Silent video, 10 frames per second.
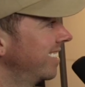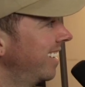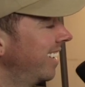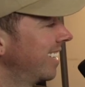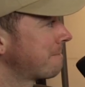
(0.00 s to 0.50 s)

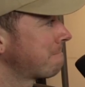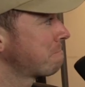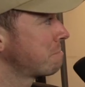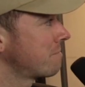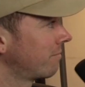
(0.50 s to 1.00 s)

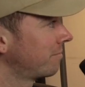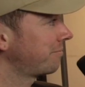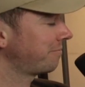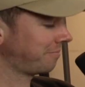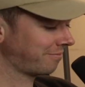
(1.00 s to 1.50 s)

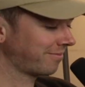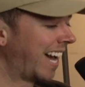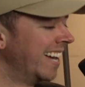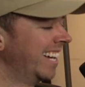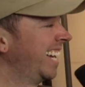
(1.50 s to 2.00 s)
No,
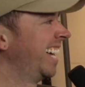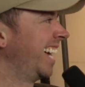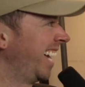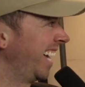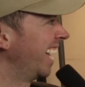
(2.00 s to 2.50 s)

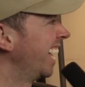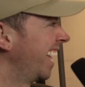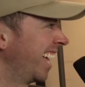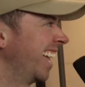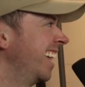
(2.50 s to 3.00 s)
it's about
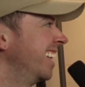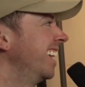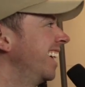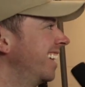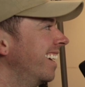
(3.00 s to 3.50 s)

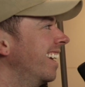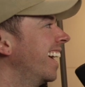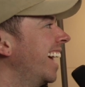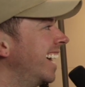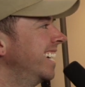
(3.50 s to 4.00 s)

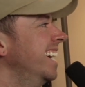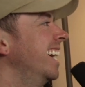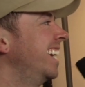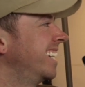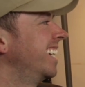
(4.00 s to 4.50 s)
YouTube
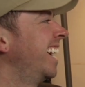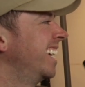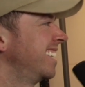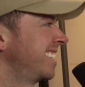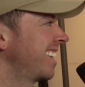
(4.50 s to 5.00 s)
mostly. Sometimes.